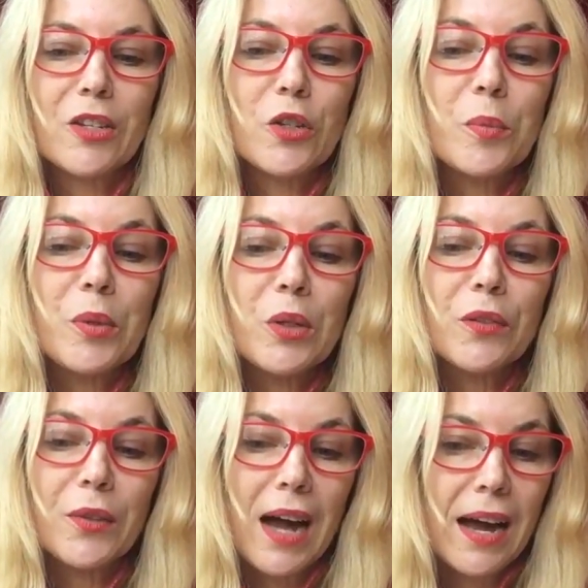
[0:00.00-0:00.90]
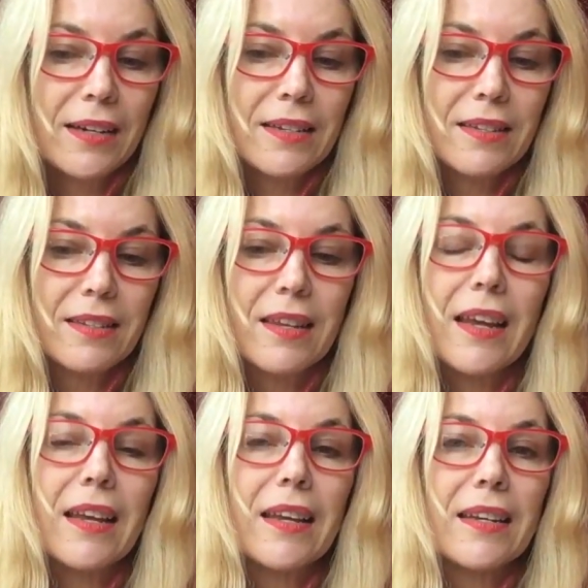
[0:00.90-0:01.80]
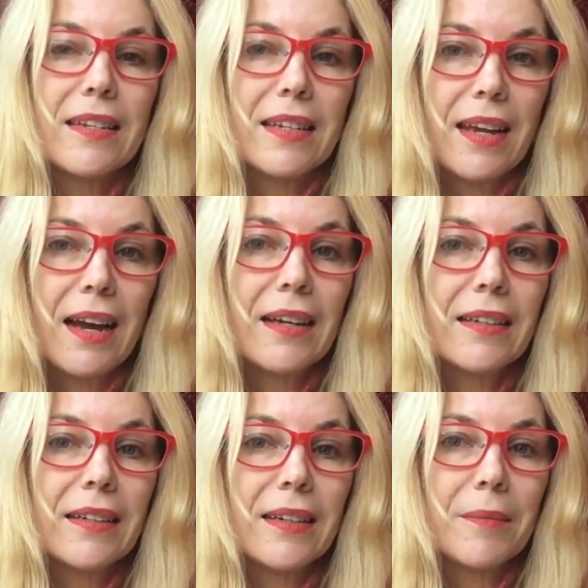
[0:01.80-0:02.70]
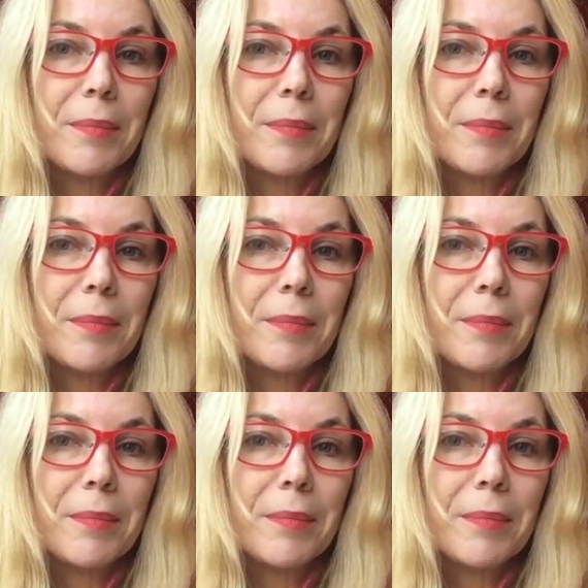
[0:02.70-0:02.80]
Two beautiful artists, Tian